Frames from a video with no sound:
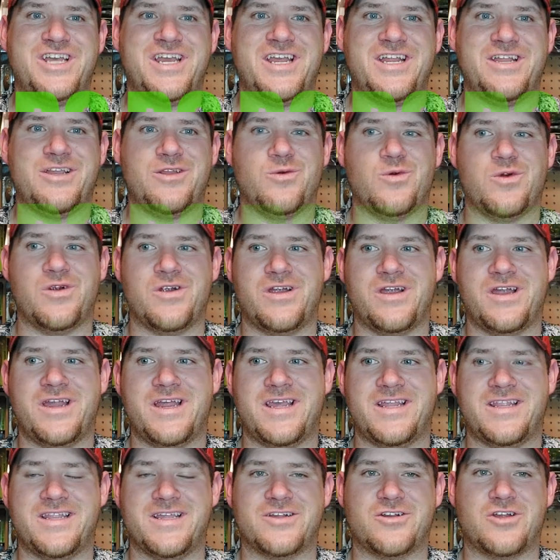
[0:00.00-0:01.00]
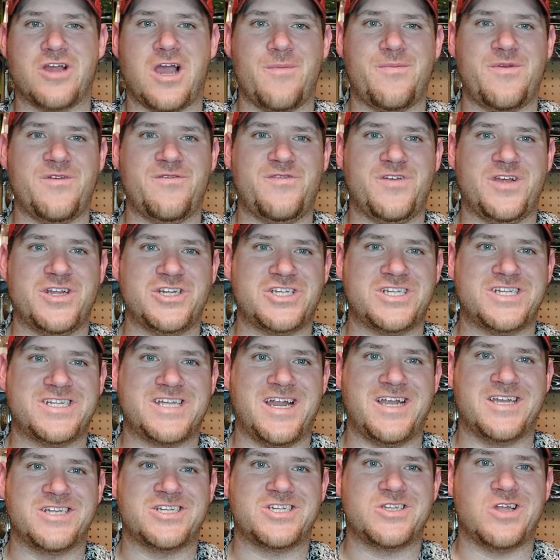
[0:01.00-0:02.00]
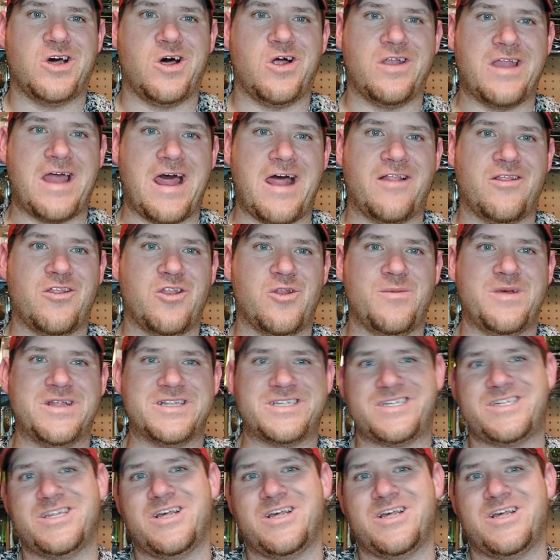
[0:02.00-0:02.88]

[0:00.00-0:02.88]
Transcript: January and the crappie fishing's kind of stalled out a little bit.